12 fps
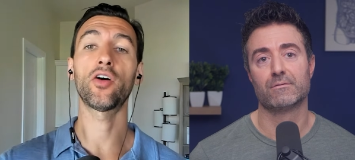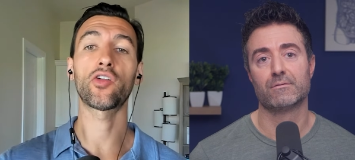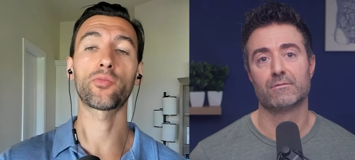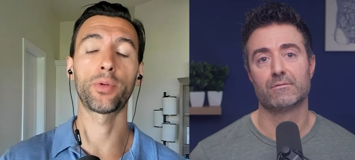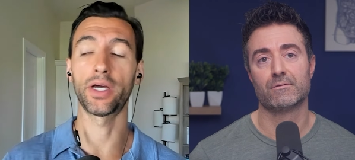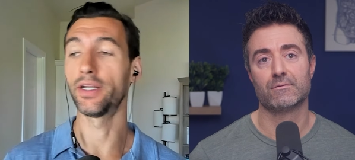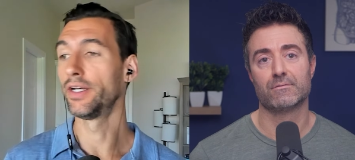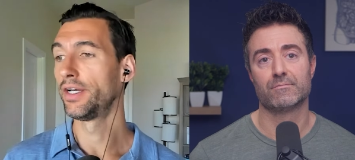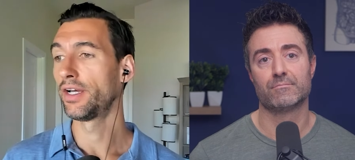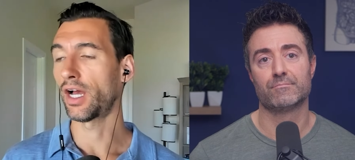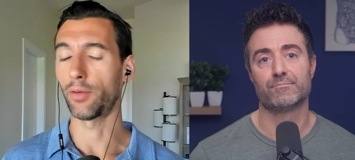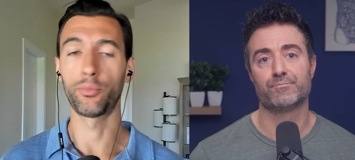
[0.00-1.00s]
Speaker 1: health, but
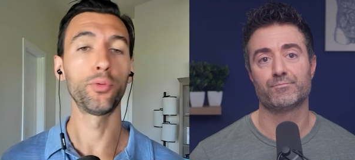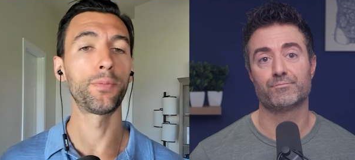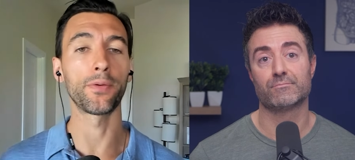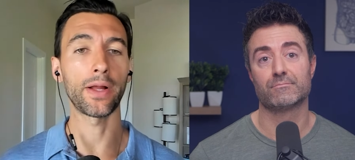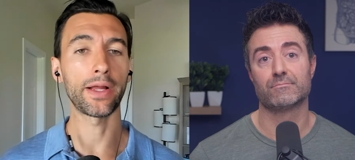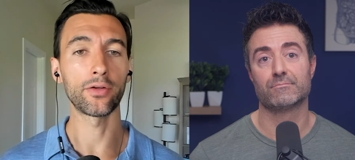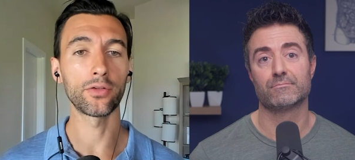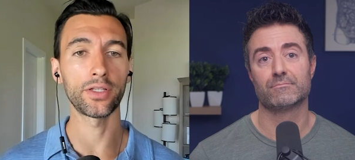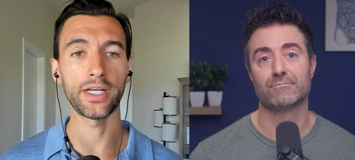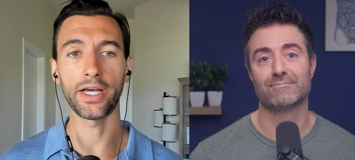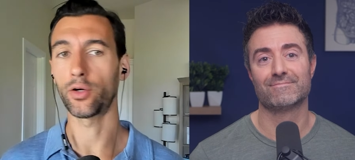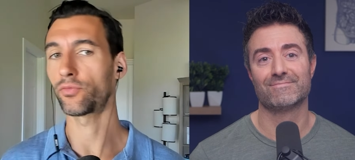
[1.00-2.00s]
I'm pooping
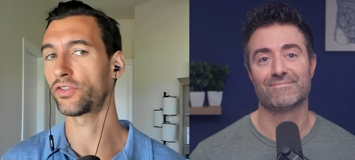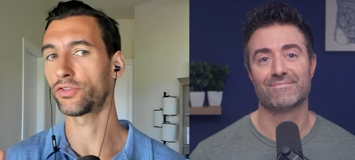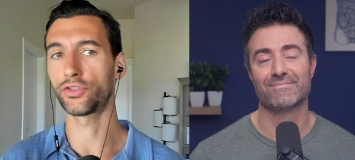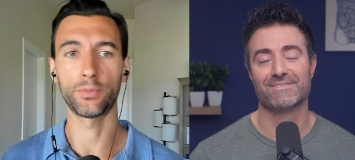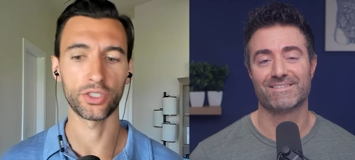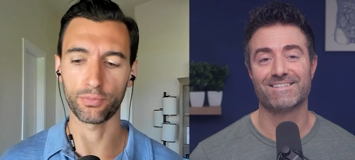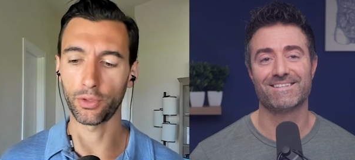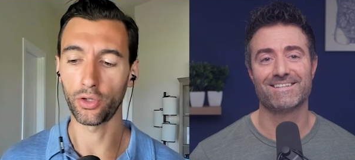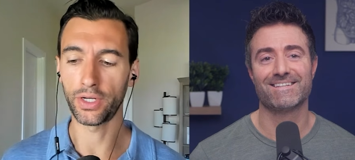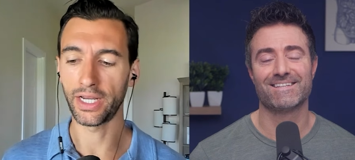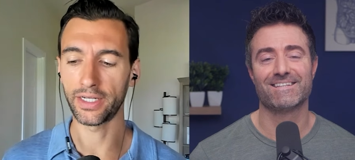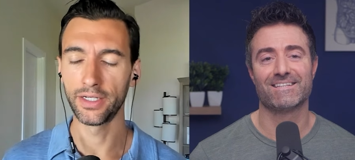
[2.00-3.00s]
regularly. I don't feel too much
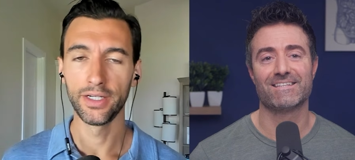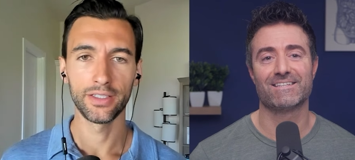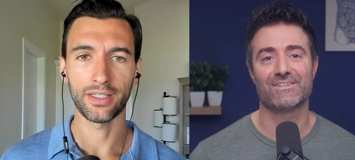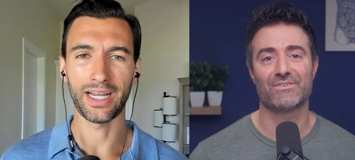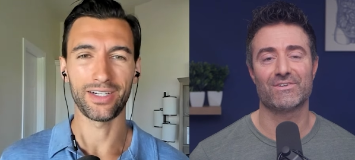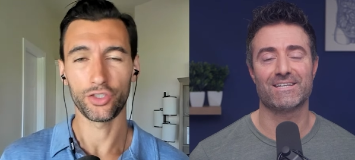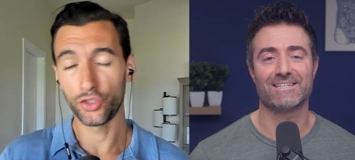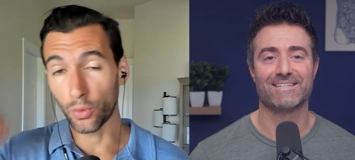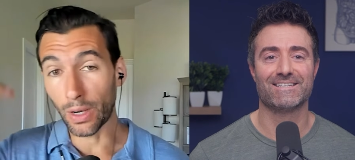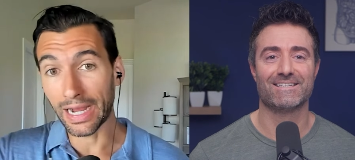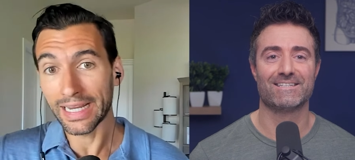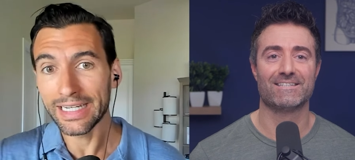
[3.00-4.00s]
bloating. Like,
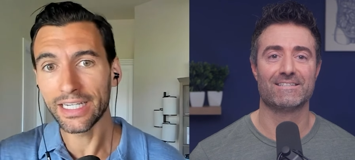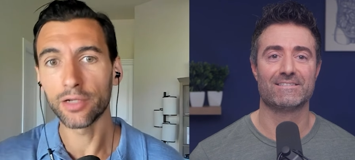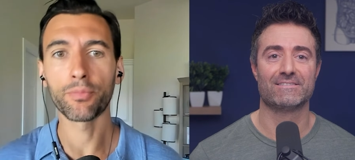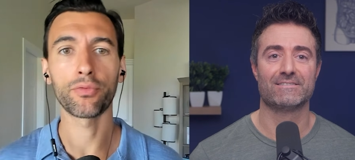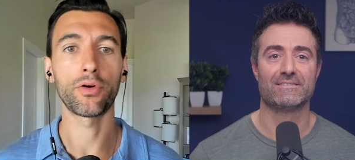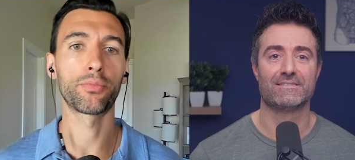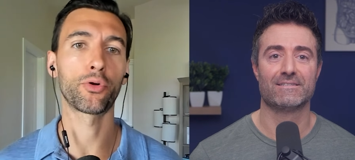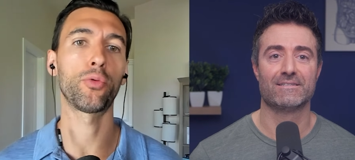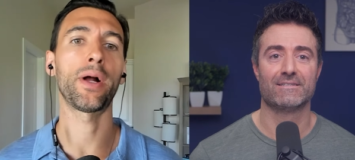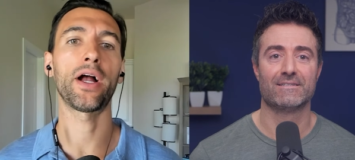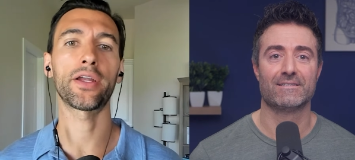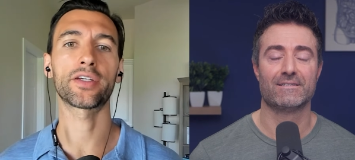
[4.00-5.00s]
do I need a, a
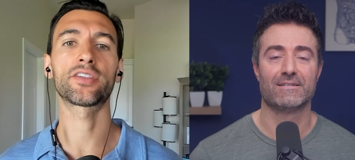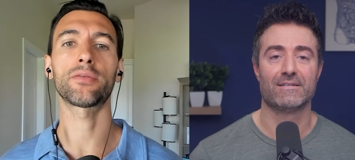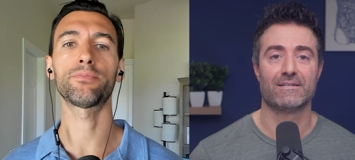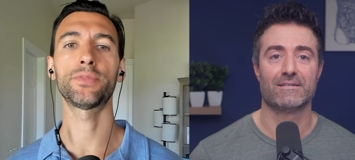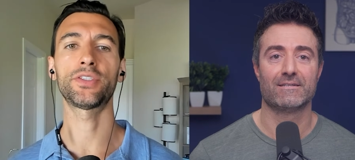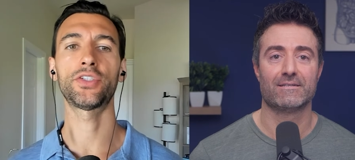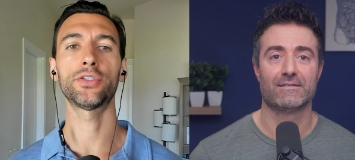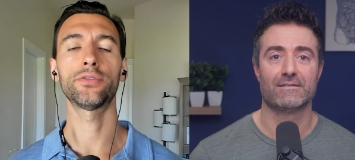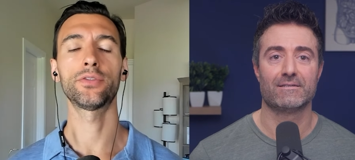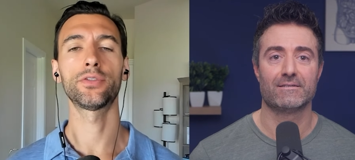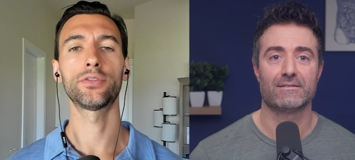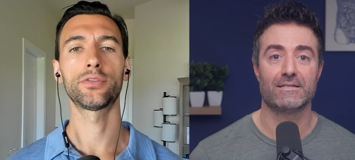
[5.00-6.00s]
probiotic supplement
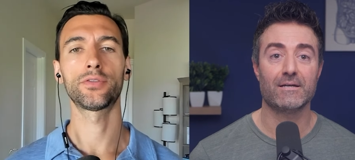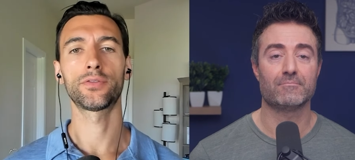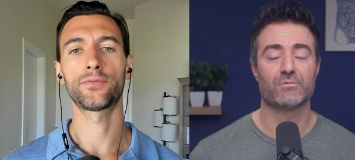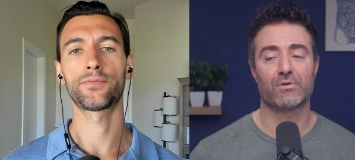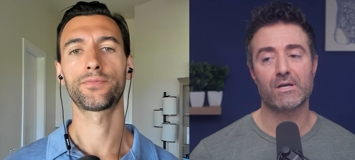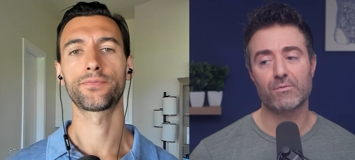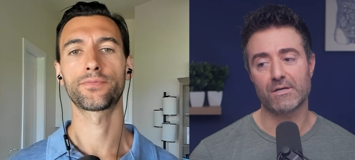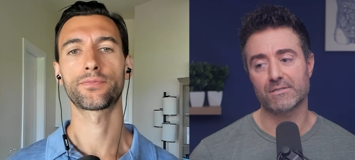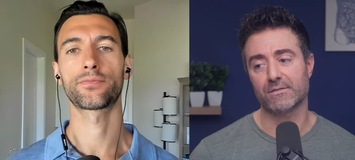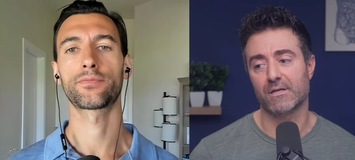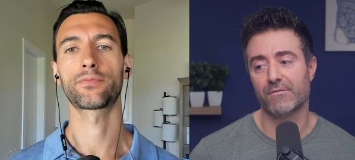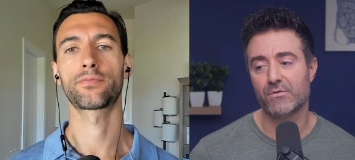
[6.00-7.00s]
too?
Speaker 2: Yeah, great
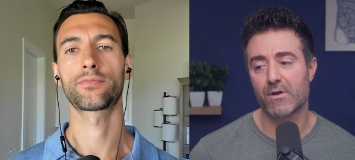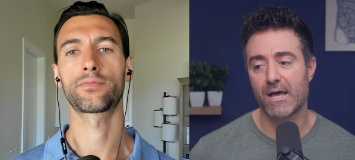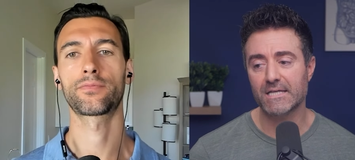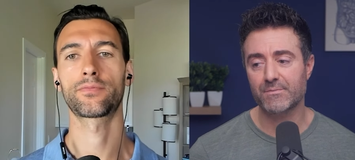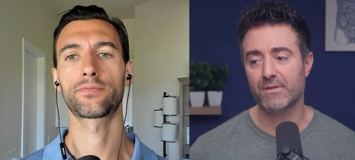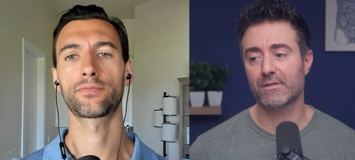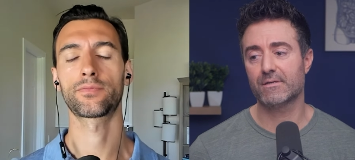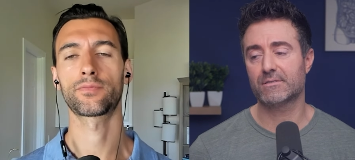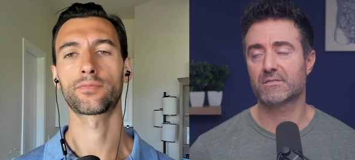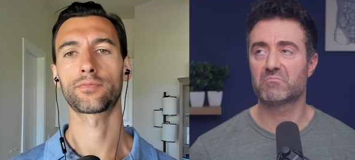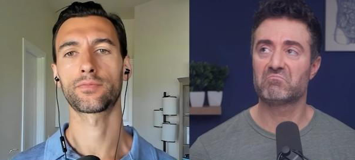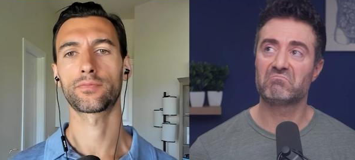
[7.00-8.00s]
question. If you had asked me
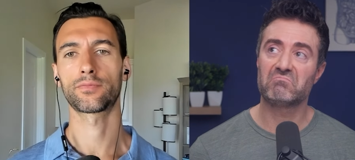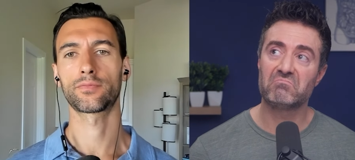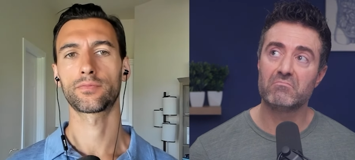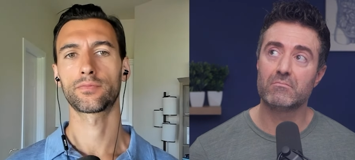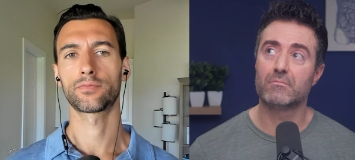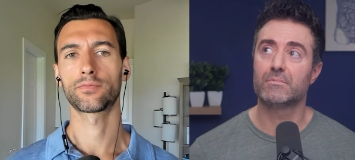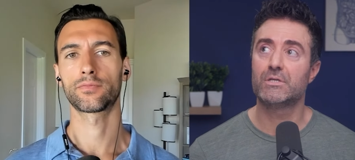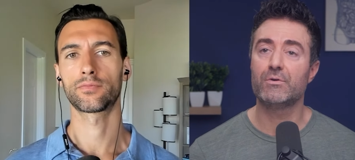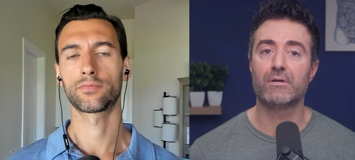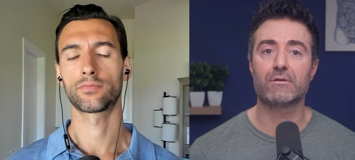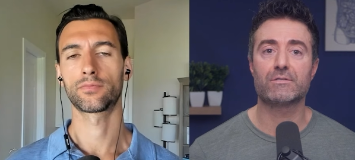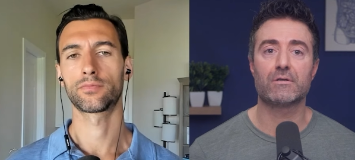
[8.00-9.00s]
this
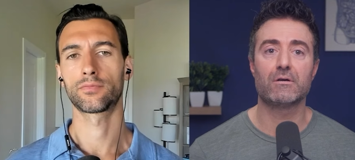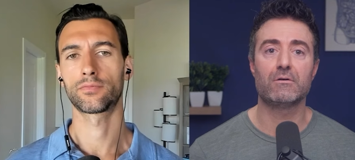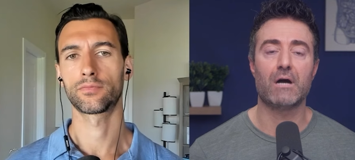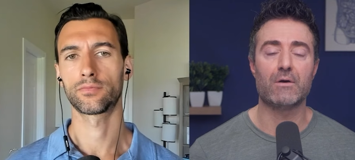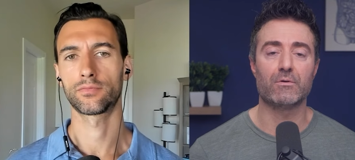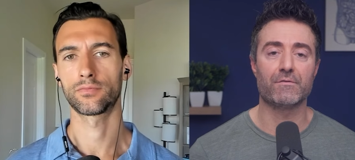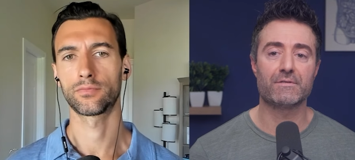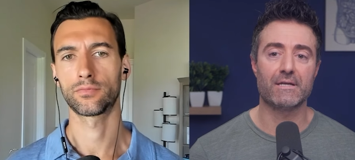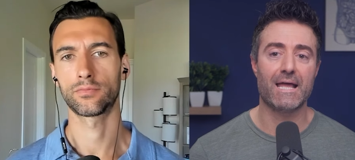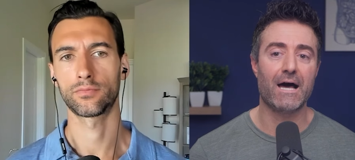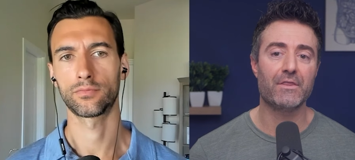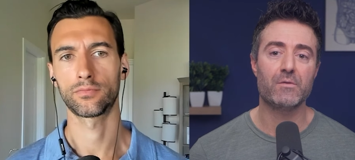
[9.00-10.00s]
two years ago, I would have
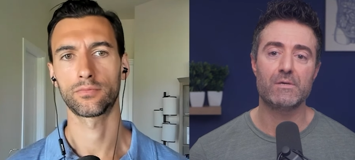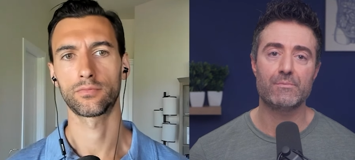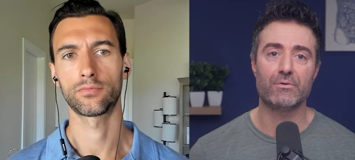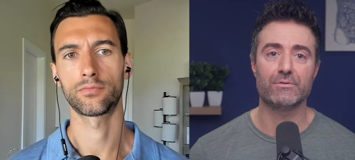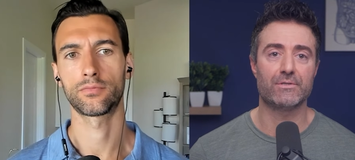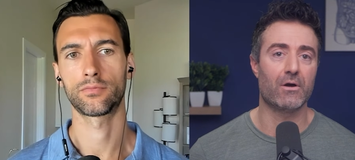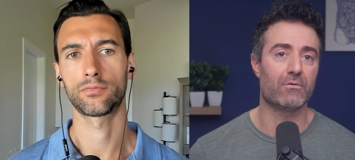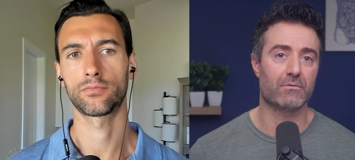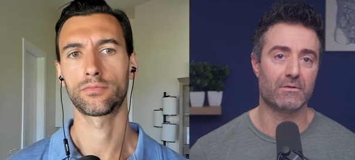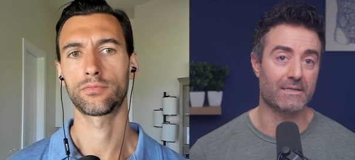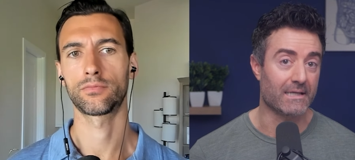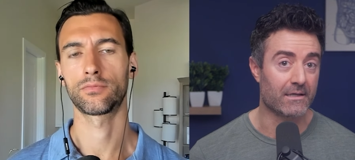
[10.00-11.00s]
said healthy people
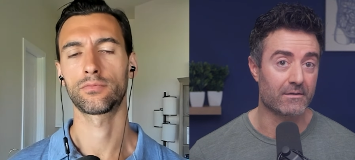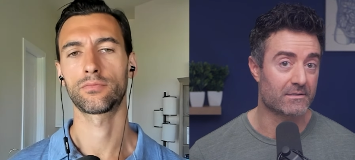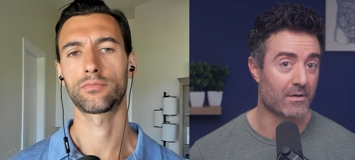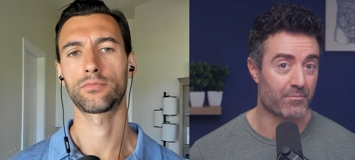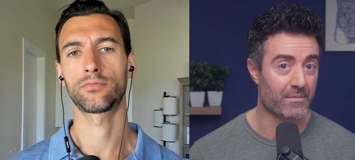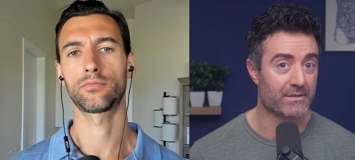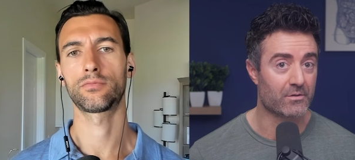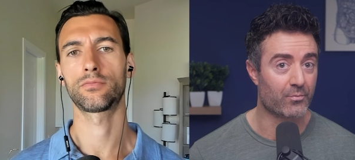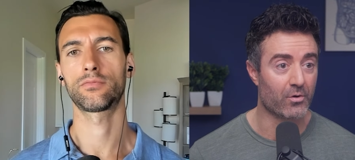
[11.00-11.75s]
don't need a supplemental